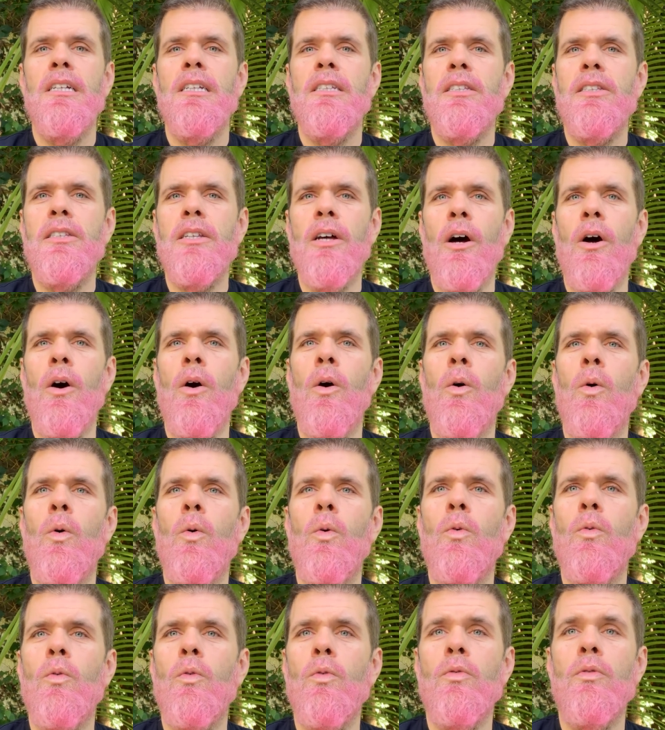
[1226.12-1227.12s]

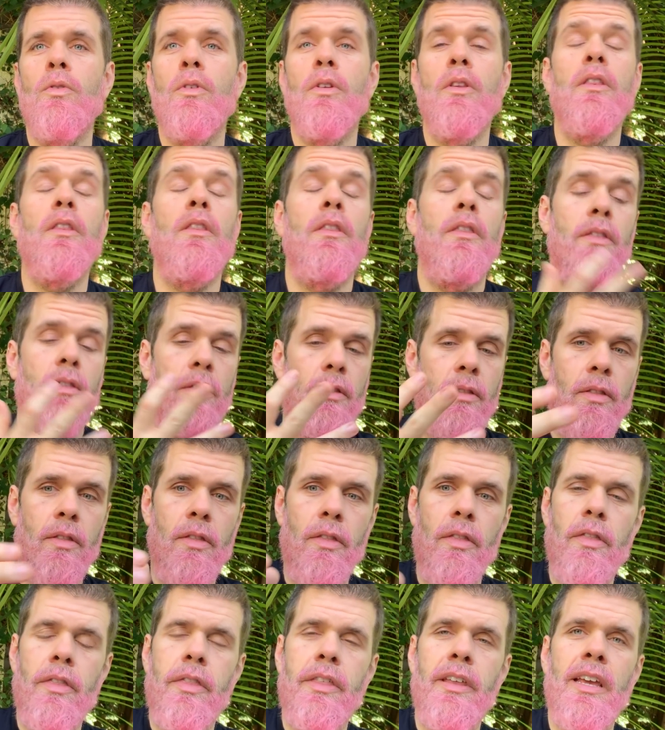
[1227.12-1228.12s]
So
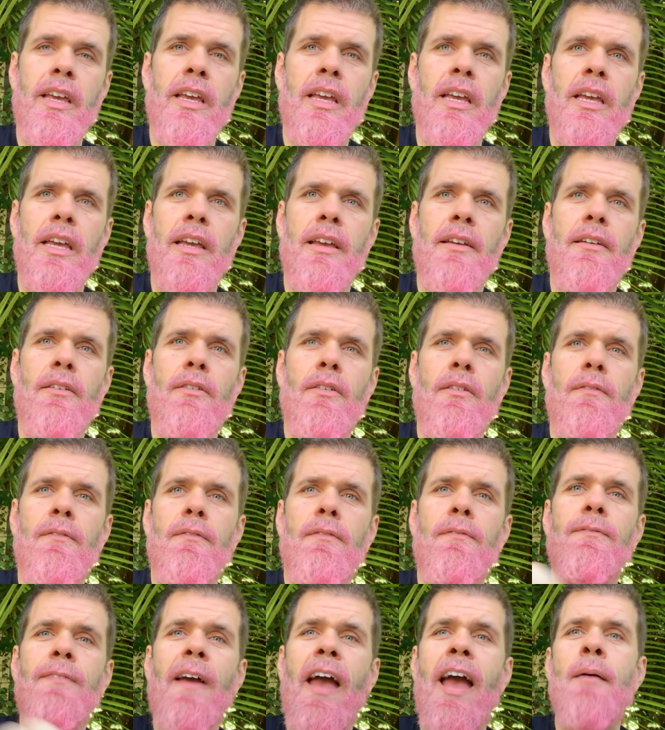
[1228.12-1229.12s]
the
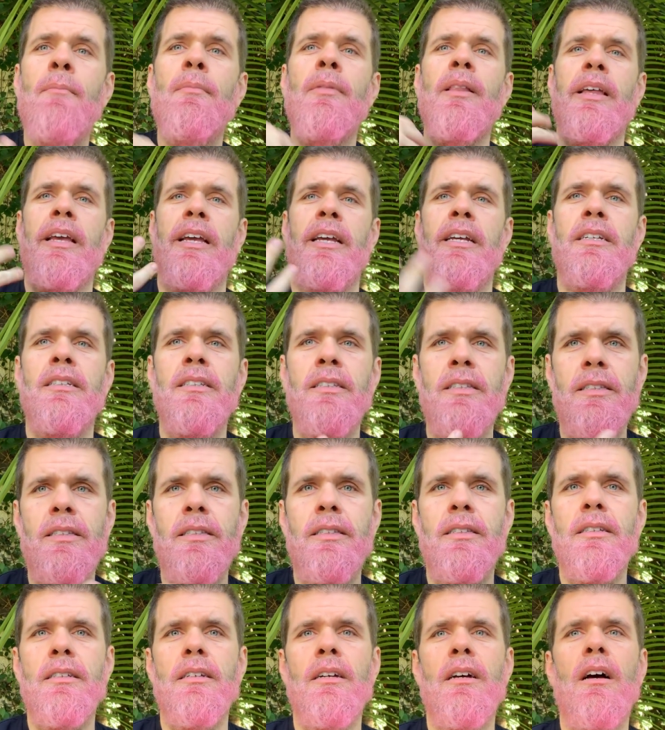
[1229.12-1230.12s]

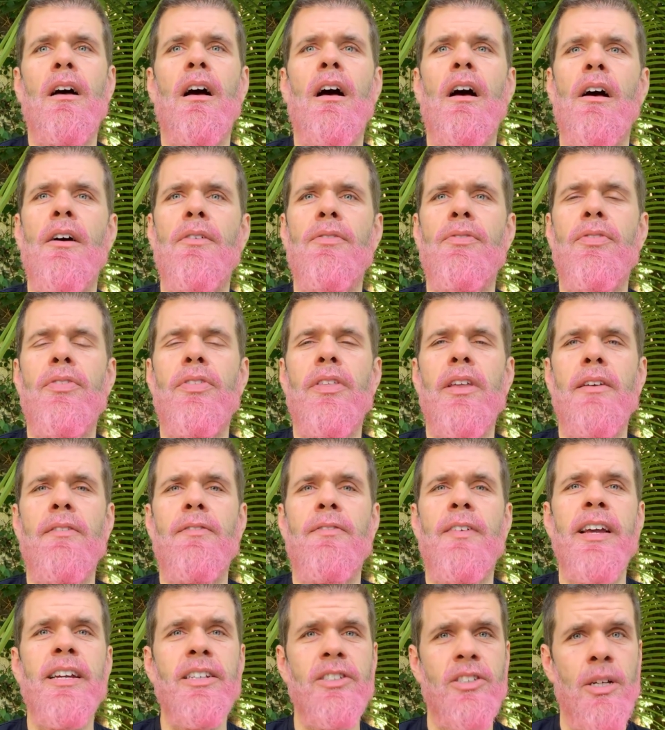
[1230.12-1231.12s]
families of the
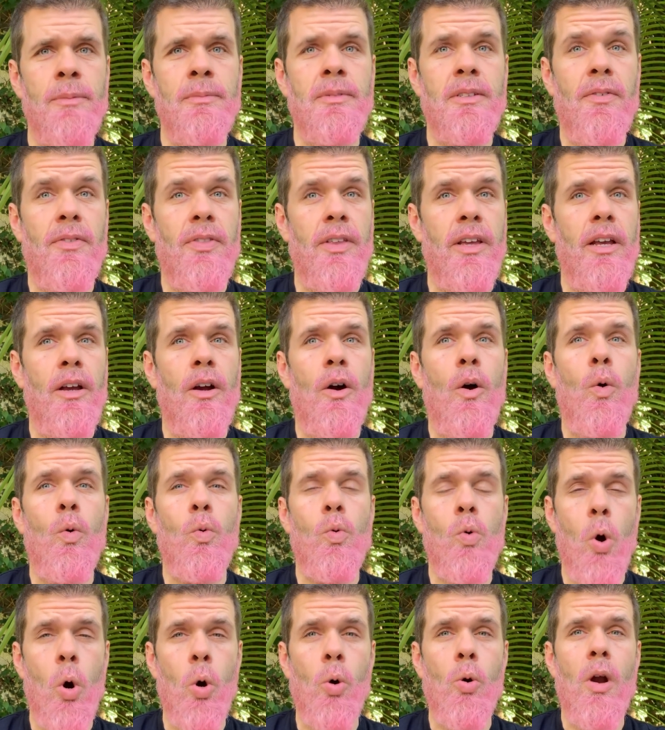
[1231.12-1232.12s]
victims of the
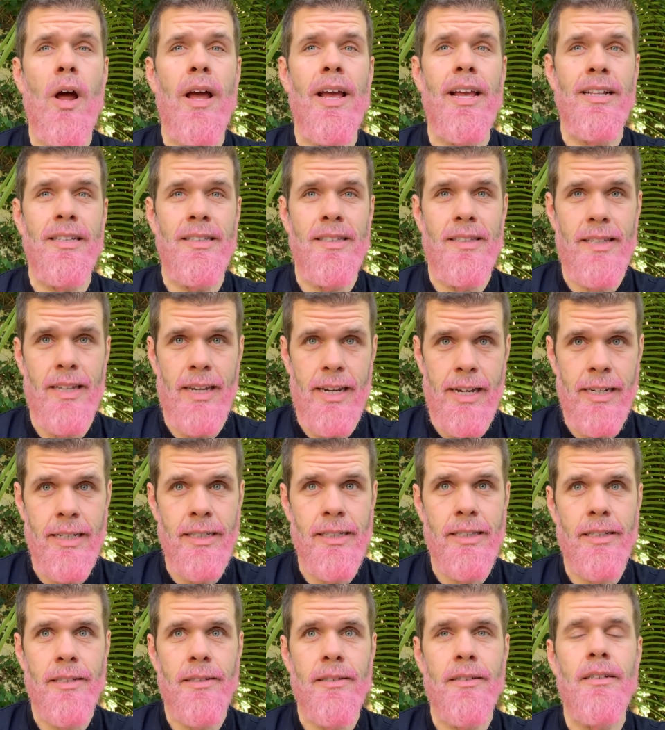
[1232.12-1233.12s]
Aurora
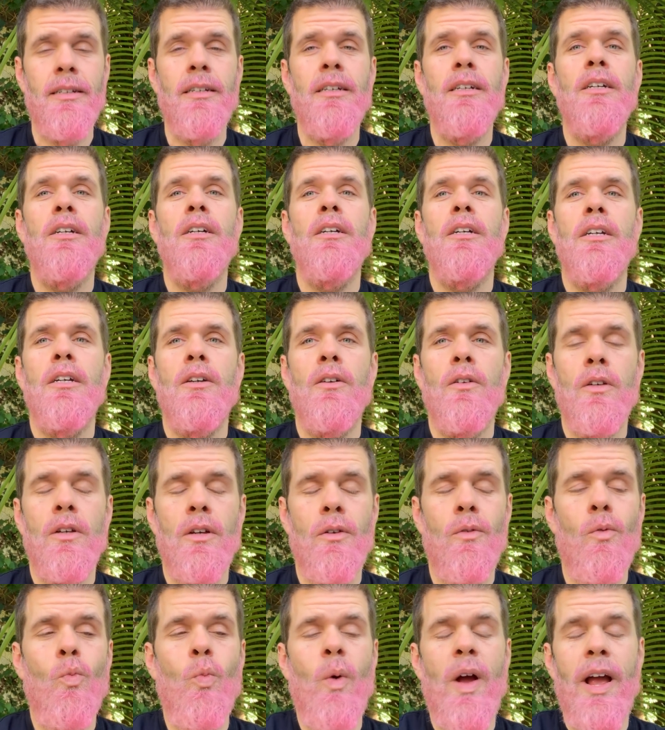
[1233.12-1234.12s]
incident,
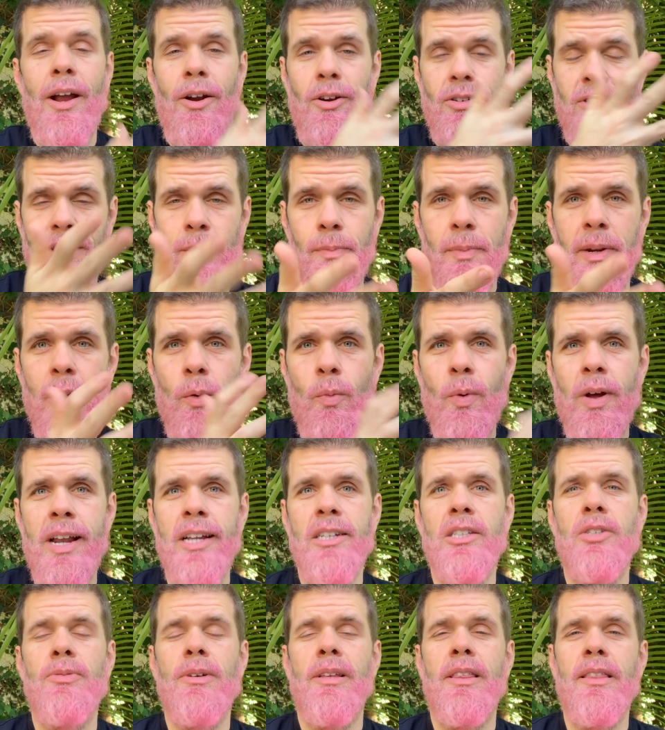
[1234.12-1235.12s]
where somebody went
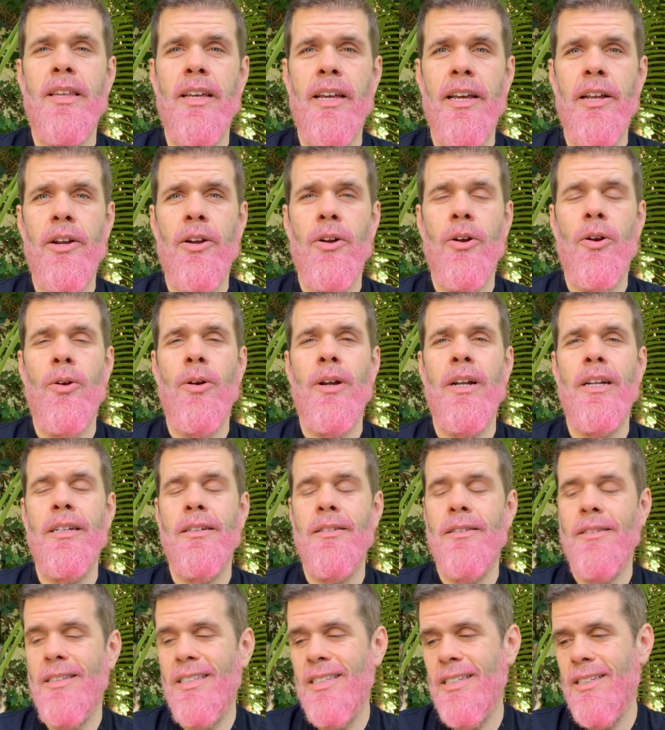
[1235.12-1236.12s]
into a theater
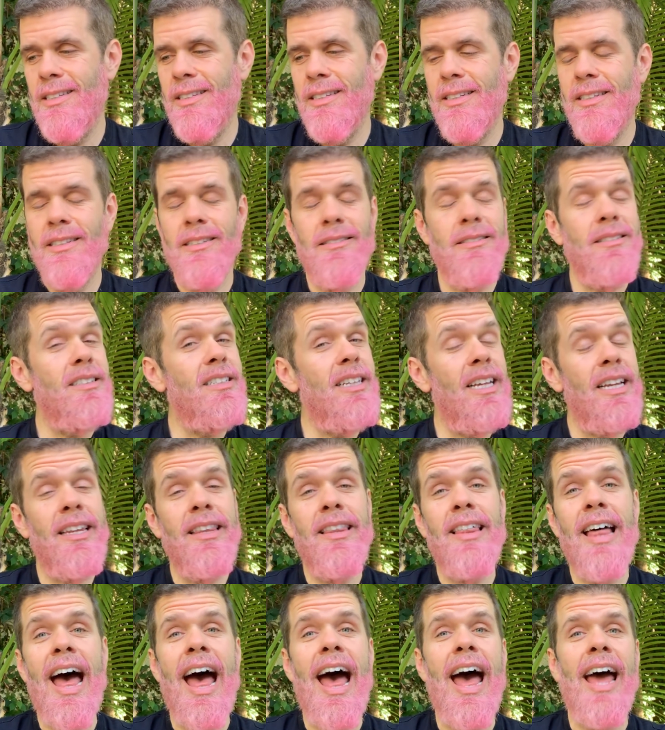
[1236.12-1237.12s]
and
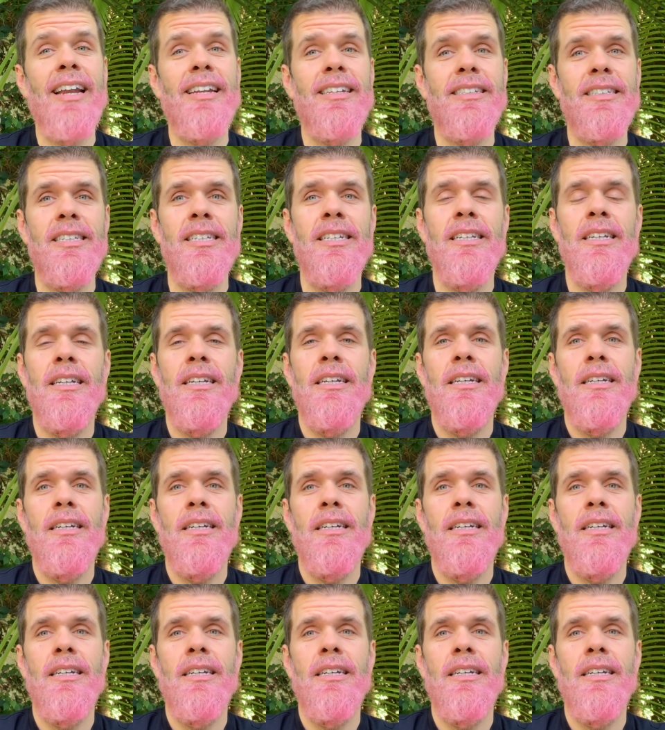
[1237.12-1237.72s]
did that